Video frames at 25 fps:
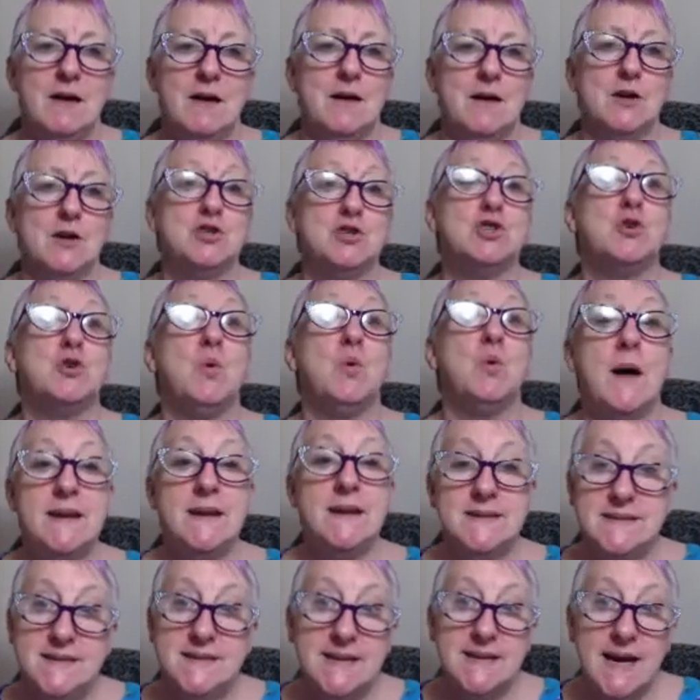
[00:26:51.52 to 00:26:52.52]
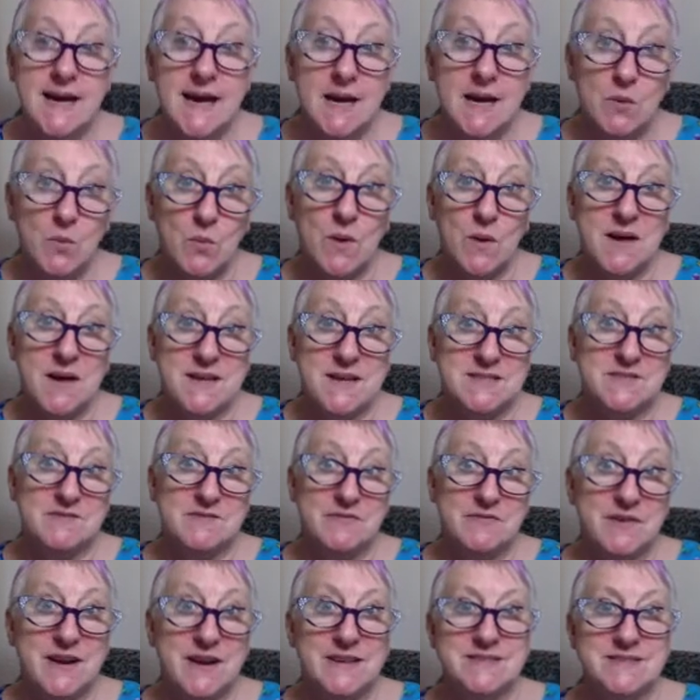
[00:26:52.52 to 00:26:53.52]
28 words and
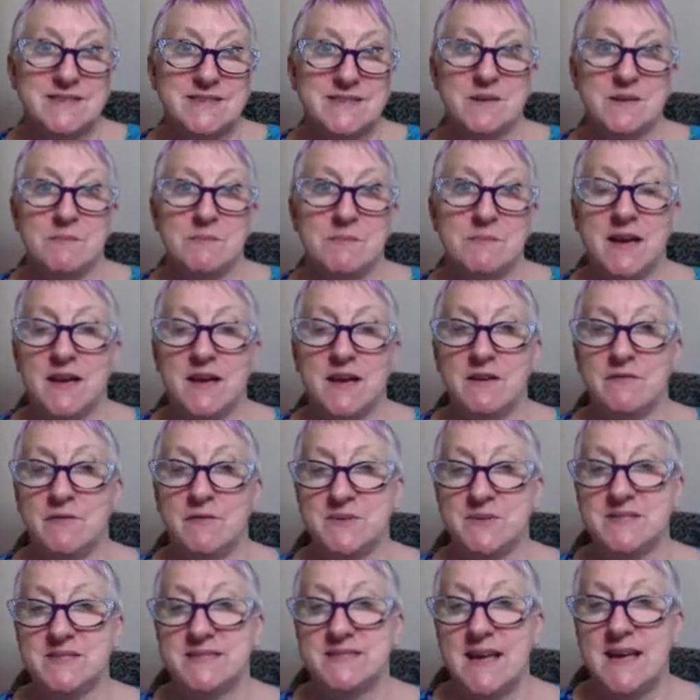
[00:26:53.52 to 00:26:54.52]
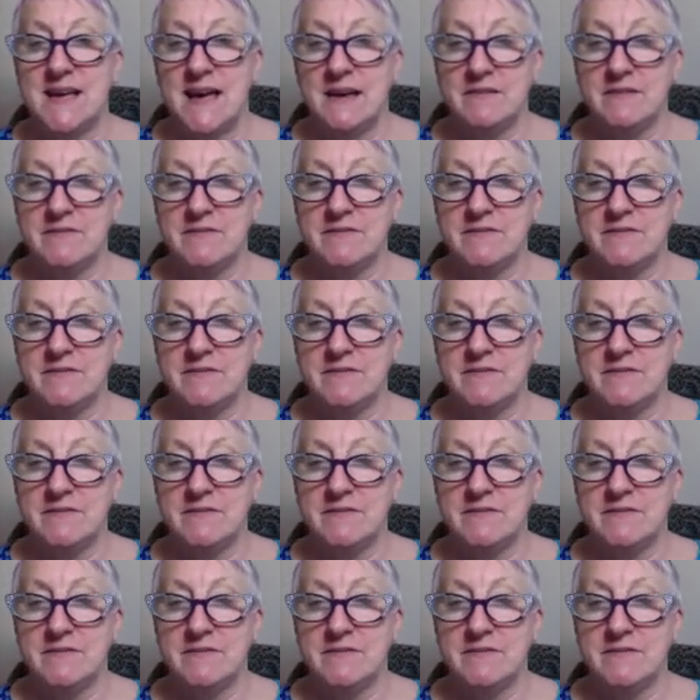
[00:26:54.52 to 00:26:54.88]
phrases that make you feel safe.